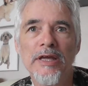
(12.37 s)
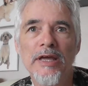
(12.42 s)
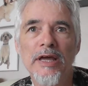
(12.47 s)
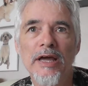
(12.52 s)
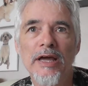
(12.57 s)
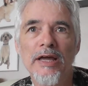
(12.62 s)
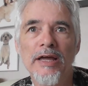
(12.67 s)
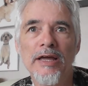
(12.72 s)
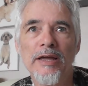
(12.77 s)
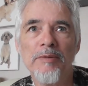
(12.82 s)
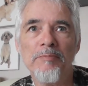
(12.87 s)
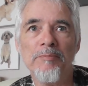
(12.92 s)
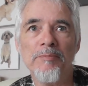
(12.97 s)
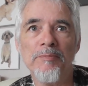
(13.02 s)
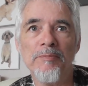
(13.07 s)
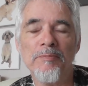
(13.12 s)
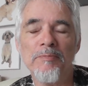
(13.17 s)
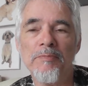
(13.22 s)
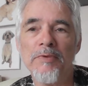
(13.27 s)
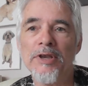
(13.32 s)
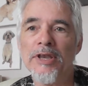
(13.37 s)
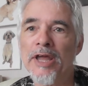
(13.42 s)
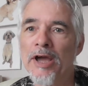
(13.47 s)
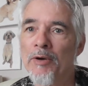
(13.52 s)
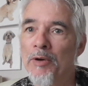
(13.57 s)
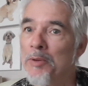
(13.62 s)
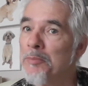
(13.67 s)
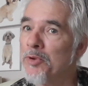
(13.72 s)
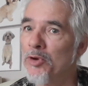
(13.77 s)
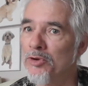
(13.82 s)

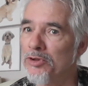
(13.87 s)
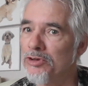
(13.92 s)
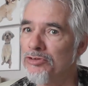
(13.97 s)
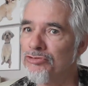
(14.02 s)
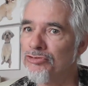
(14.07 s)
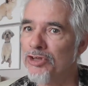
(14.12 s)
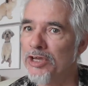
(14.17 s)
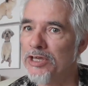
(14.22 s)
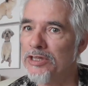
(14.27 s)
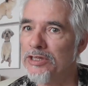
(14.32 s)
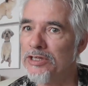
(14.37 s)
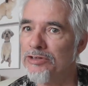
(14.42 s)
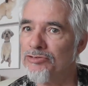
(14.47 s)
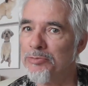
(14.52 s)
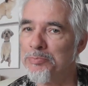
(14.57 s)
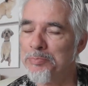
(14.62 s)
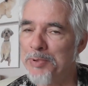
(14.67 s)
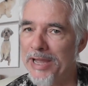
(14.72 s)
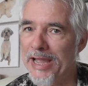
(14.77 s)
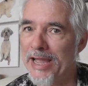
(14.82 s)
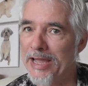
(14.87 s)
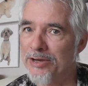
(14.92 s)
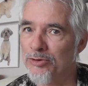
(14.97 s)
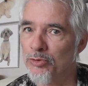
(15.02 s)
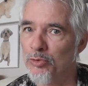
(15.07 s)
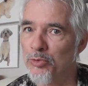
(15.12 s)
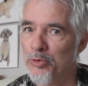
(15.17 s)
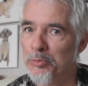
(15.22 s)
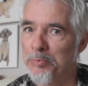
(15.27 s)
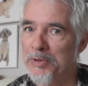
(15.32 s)
Now, I'm not going to say these are bad
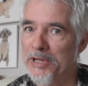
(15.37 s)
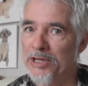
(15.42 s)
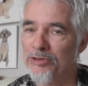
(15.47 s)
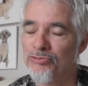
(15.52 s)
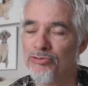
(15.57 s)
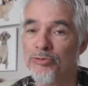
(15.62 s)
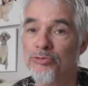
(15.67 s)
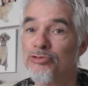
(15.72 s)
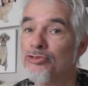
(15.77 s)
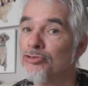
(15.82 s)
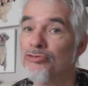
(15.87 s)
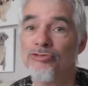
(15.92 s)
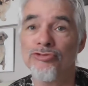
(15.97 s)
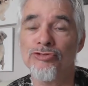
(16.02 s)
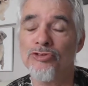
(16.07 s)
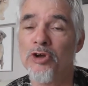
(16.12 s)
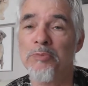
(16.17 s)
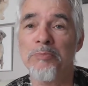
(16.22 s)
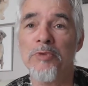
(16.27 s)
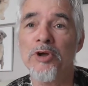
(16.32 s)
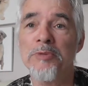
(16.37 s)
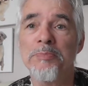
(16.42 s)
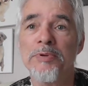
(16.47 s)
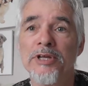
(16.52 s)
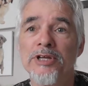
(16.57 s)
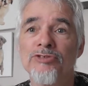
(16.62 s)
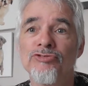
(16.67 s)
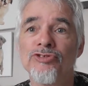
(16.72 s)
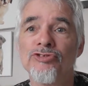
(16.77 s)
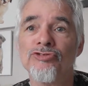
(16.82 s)
oil pastels because it's not my
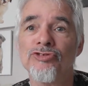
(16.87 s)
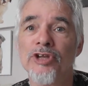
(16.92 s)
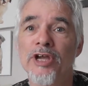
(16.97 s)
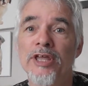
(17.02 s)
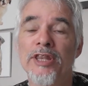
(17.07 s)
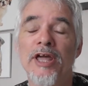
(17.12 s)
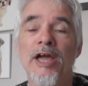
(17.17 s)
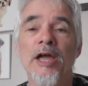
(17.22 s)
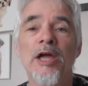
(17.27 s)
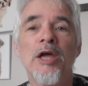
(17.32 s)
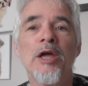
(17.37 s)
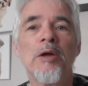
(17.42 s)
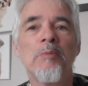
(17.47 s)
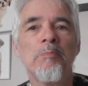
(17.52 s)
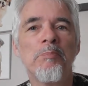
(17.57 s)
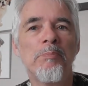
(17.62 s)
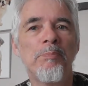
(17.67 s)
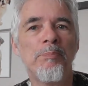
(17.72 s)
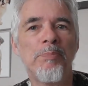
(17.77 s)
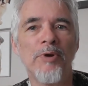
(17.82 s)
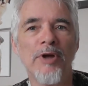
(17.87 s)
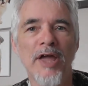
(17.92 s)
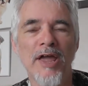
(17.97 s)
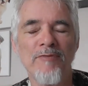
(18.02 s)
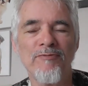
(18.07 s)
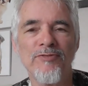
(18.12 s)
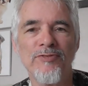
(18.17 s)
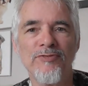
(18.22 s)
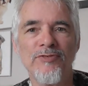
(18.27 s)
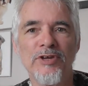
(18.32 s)
place to say that, but
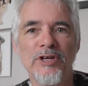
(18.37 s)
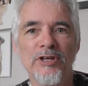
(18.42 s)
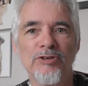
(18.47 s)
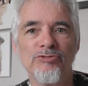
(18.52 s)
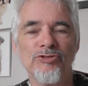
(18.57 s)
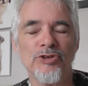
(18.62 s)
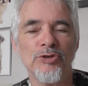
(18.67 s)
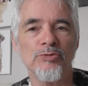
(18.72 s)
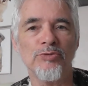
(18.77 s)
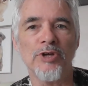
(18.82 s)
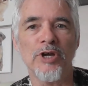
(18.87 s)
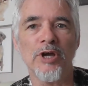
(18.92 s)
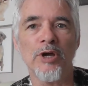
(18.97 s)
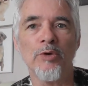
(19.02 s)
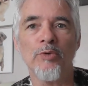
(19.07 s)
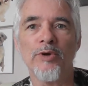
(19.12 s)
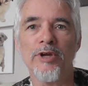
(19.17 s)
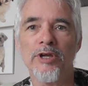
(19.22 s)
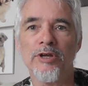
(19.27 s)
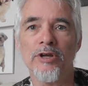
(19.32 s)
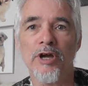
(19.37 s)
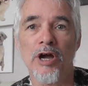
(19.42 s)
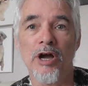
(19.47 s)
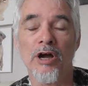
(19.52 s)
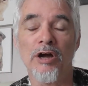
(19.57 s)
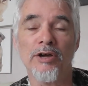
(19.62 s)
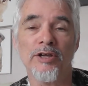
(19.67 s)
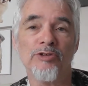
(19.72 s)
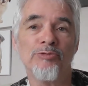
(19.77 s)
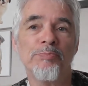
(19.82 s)
everything, as you know, in
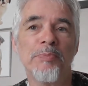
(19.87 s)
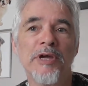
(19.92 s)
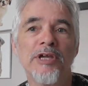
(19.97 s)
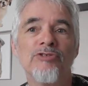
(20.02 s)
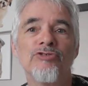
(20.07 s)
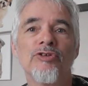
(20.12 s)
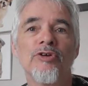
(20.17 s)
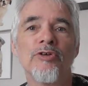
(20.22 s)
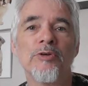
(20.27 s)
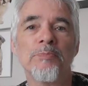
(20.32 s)
art is based on